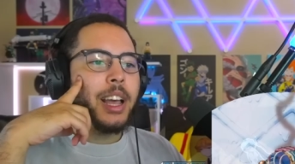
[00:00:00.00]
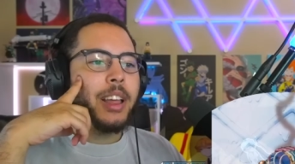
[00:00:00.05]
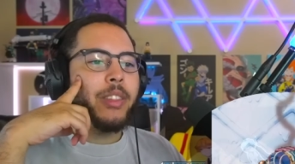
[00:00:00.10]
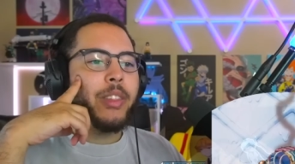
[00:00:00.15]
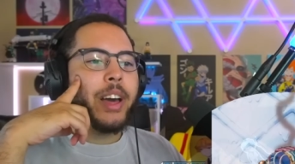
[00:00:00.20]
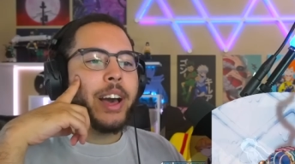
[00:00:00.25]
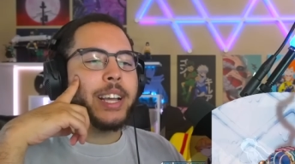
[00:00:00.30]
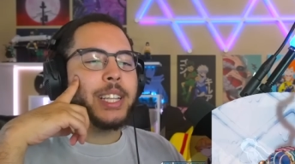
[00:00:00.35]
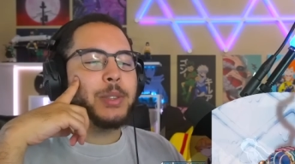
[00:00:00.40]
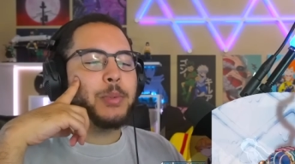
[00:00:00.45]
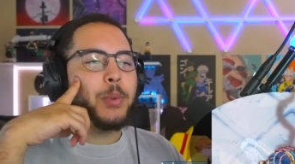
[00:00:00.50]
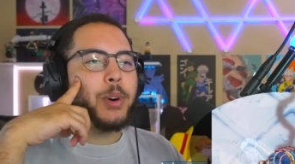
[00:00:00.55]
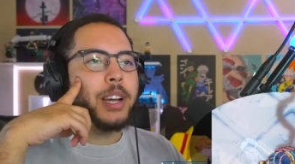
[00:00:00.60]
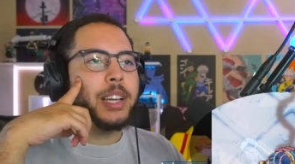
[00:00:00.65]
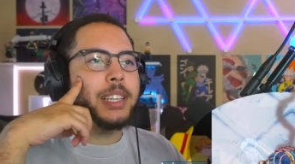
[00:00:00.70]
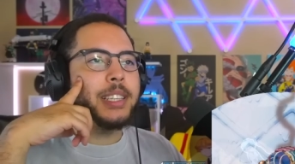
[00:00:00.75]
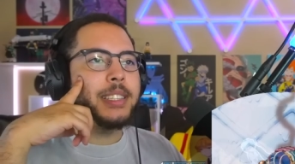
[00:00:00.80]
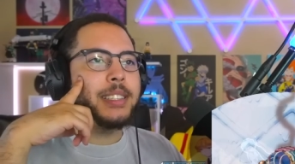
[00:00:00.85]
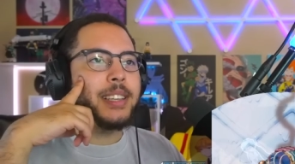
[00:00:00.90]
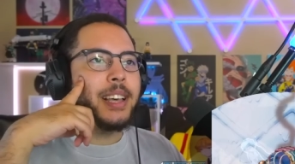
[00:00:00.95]
That's why
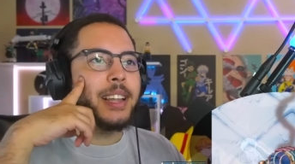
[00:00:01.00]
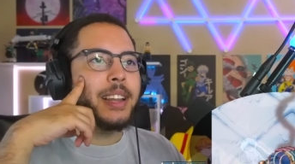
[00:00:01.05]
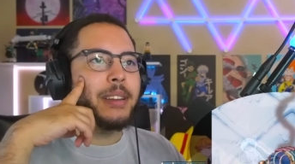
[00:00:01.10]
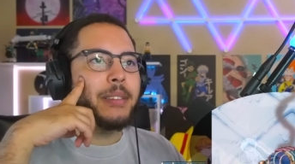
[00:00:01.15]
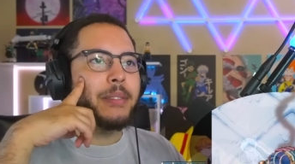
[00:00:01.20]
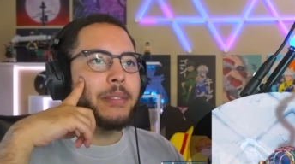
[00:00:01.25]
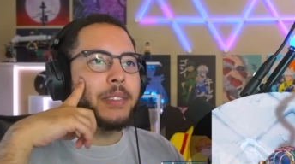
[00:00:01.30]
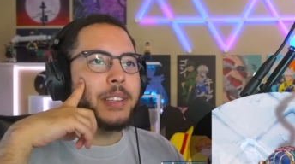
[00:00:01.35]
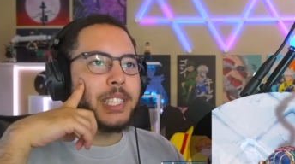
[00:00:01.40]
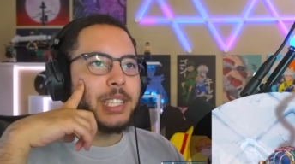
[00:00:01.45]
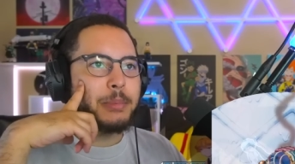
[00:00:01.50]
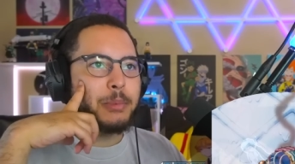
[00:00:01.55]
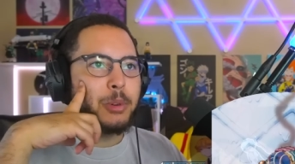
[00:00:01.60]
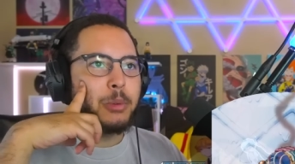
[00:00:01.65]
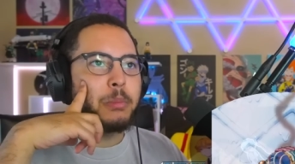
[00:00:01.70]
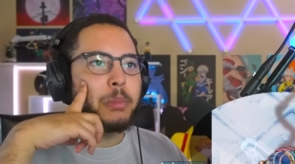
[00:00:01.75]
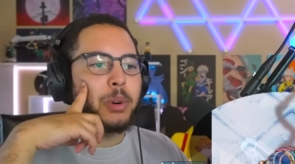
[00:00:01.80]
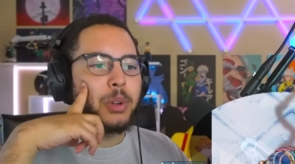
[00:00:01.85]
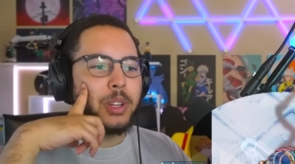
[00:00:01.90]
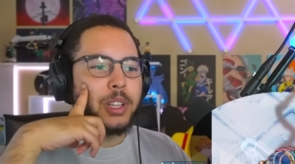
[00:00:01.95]
he said invisible
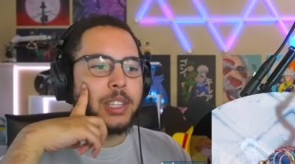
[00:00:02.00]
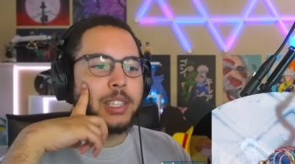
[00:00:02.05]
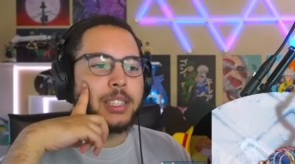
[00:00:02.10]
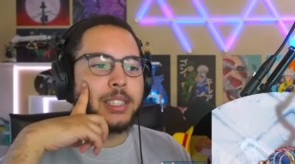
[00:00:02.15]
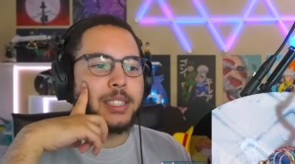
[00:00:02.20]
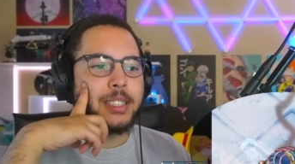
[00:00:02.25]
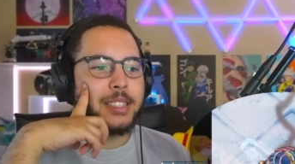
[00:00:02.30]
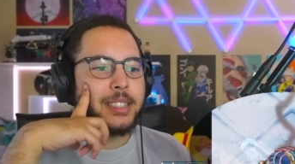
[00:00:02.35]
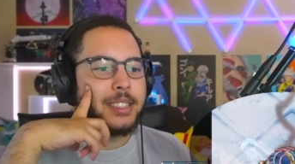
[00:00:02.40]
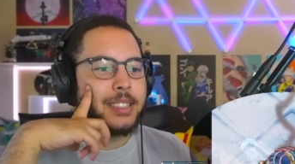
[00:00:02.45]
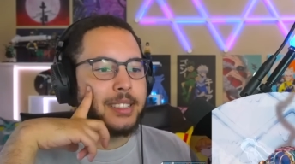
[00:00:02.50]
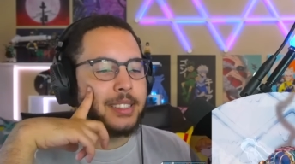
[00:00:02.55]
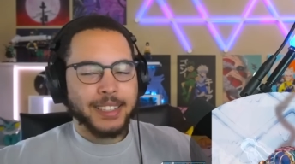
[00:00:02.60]
bullets.